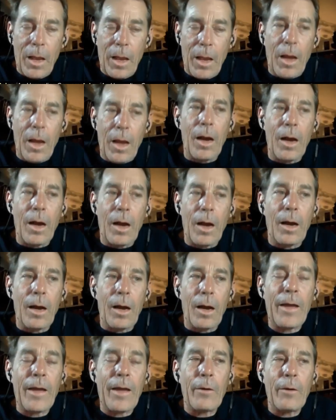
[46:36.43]
uh, of
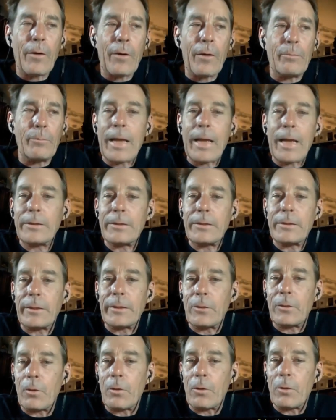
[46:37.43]
how plastic
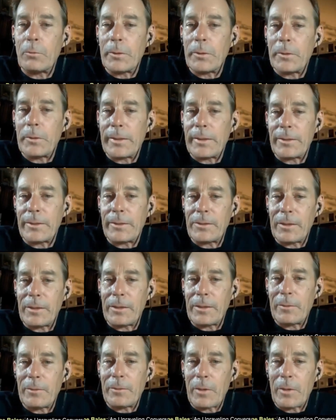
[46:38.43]
it all really is
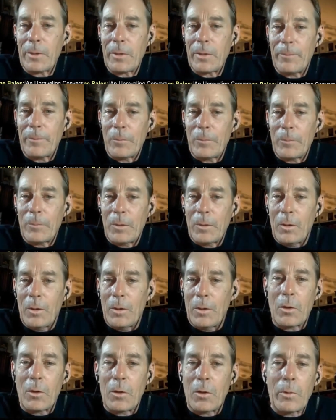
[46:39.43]
anyway.
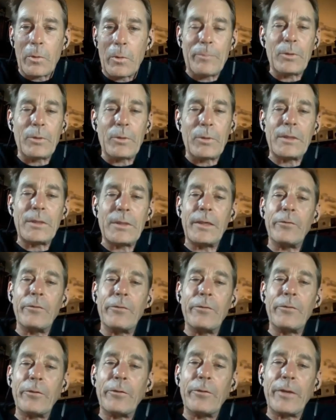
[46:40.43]
You know, we
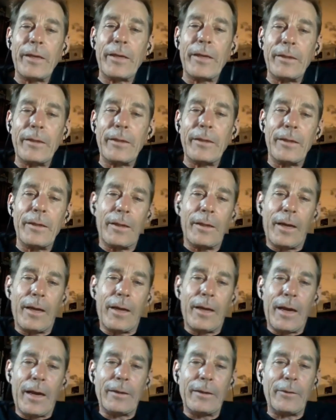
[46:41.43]
perceive a thing
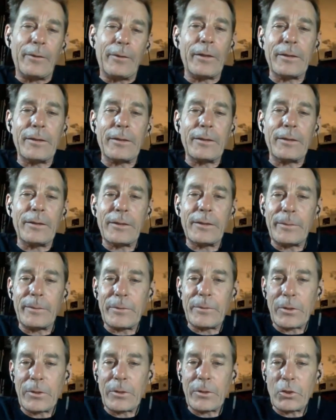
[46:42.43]
and the thing
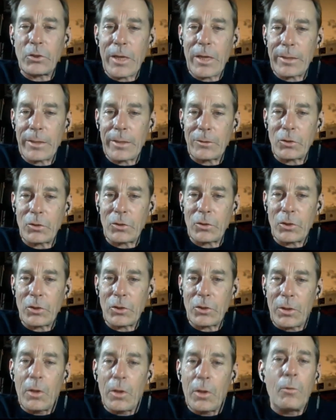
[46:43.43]
seems to change.
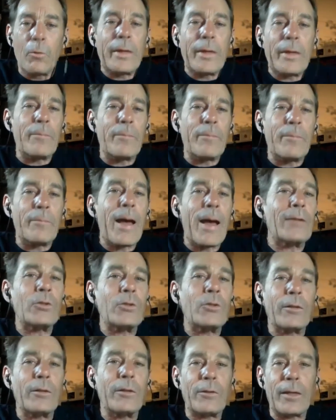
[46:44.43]
We
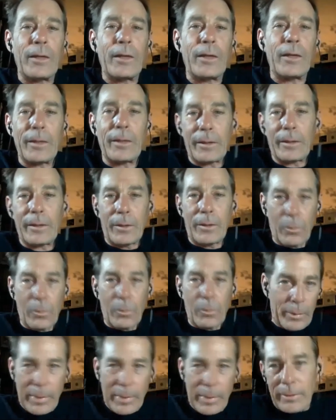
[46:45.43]
imagine a thing
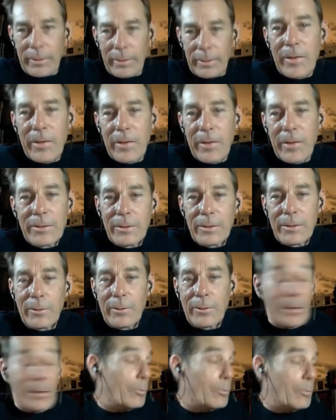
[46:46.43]
we manifest the
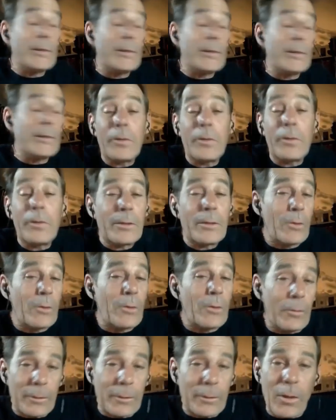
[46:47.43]
thing. We do this
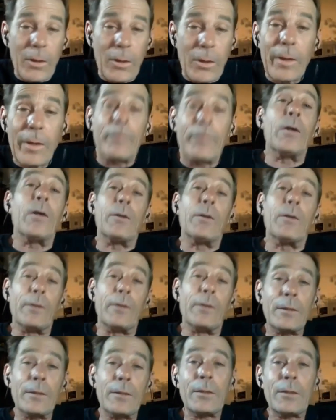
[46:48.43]
all the time.
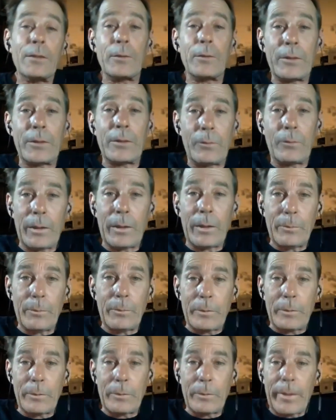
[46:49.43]
This is what's
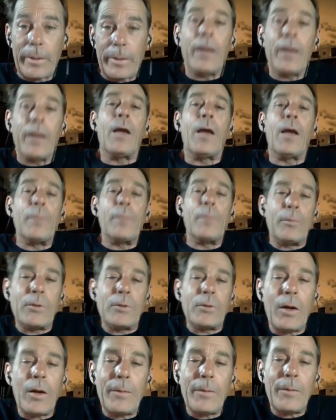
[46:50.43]
incredible to me. People
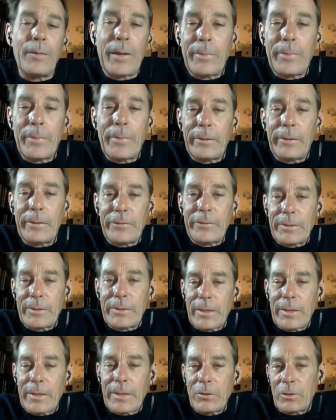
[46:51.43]
talk about
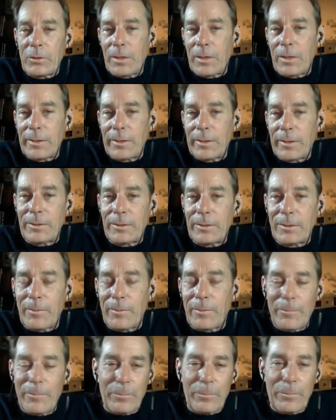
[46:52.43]
manifestation like it's
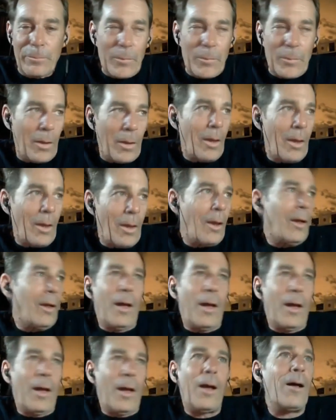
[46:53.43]
some
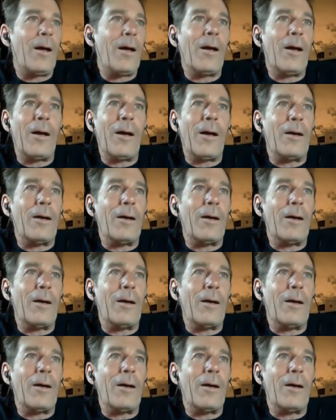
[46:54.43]
uh,